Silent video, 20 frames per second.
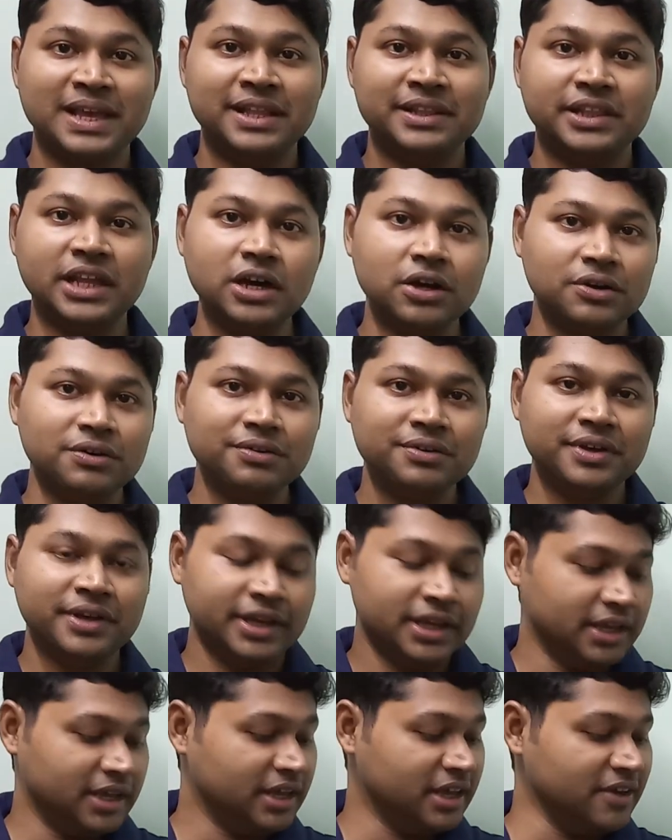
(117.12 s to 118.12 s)
Now,
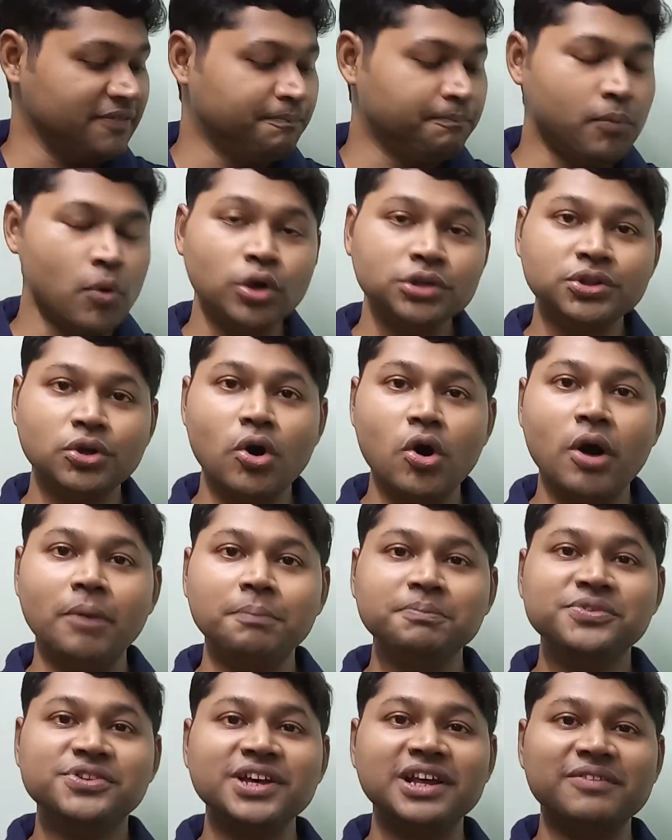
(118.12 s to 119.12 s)
if both
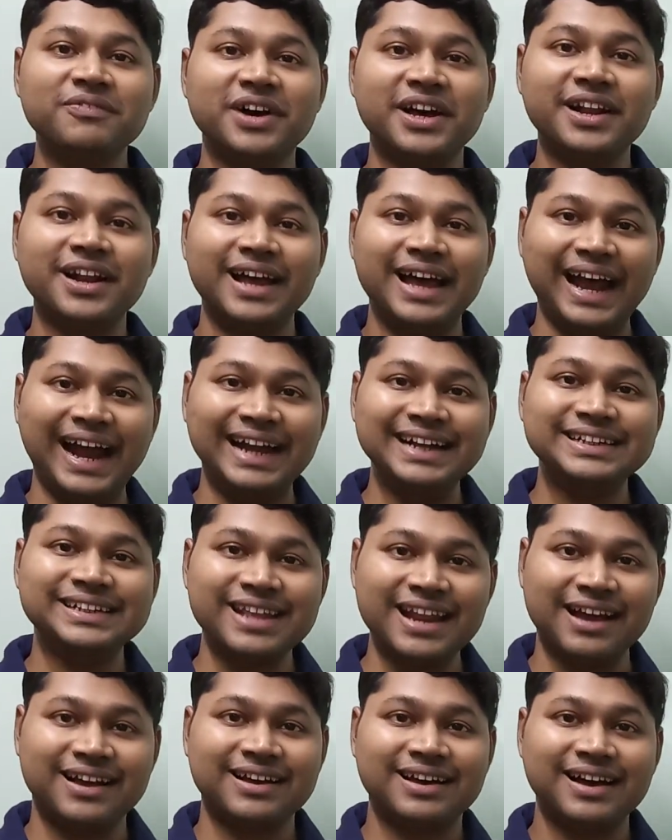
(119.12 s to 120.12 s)
observer and
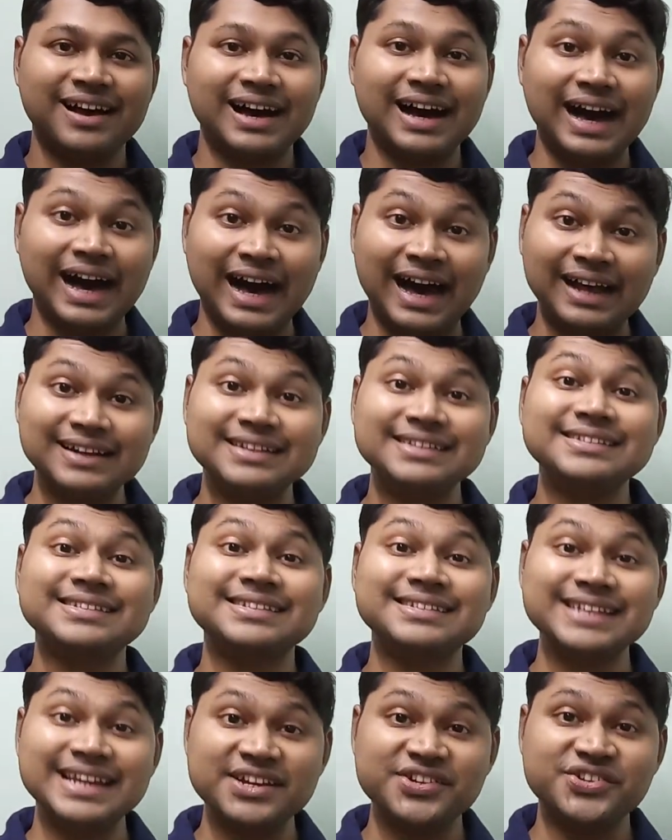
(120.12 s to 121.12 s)
truck are
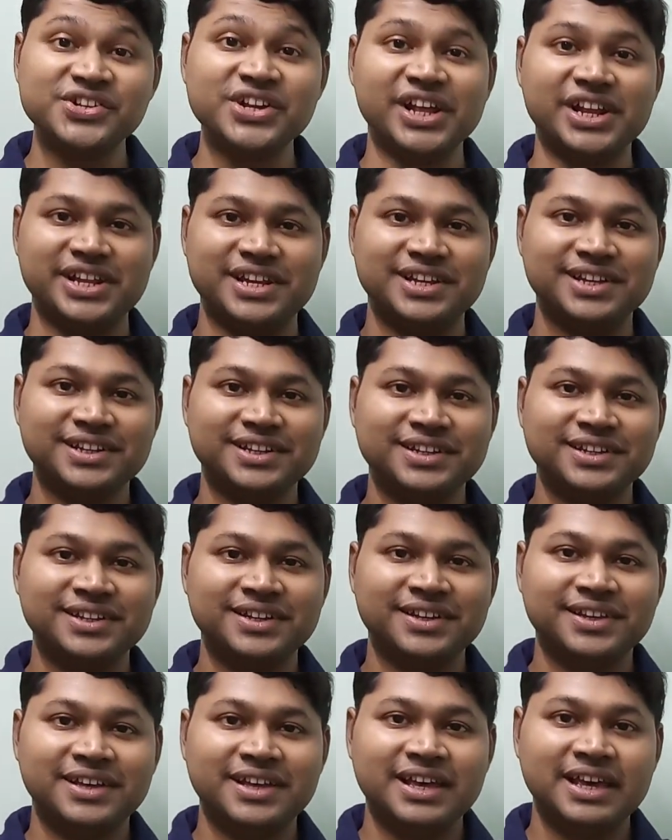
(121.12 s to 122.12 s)
stationary,
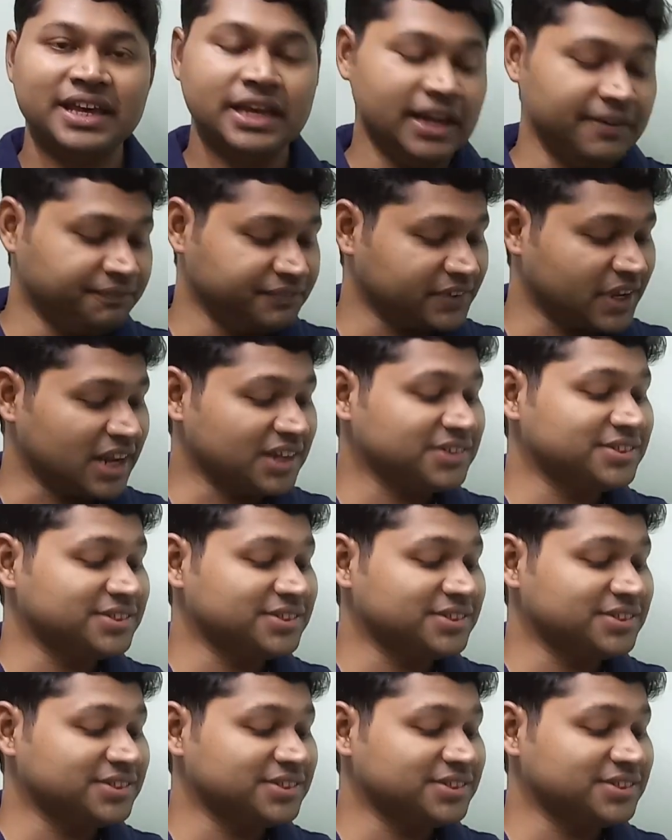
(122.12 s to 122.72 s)
if truck